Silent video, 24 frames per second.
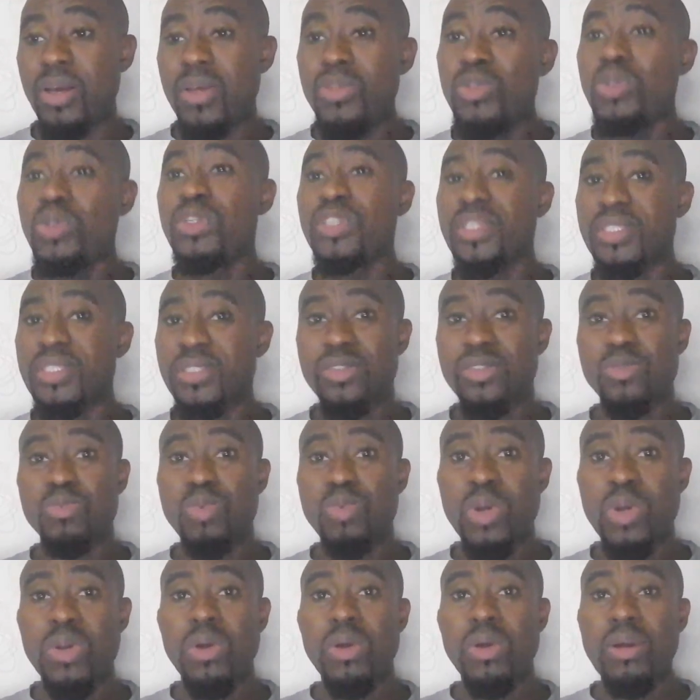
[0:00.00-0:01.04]
So this is
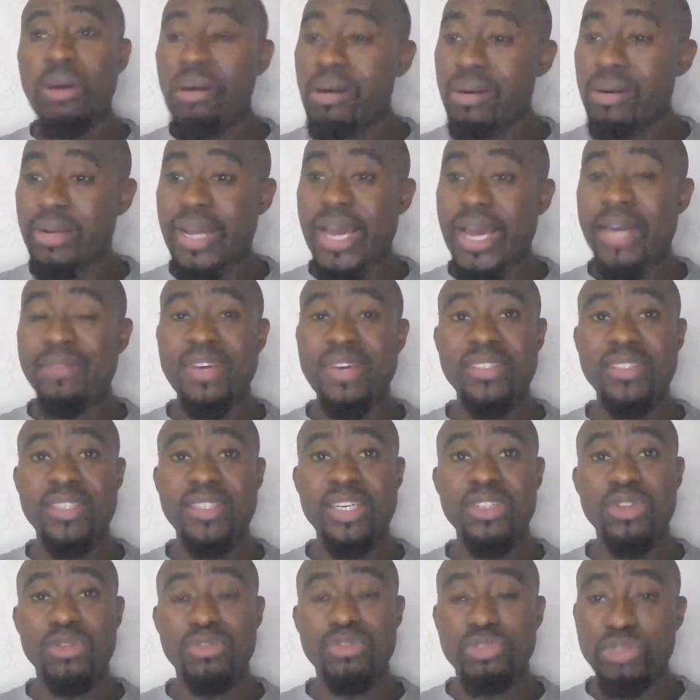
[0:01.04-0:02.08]
one other
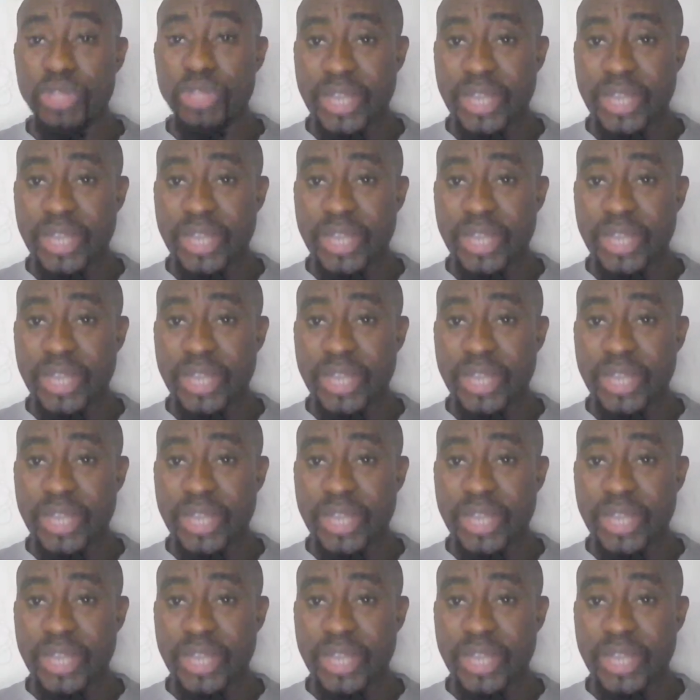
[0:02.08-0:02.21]
advantage of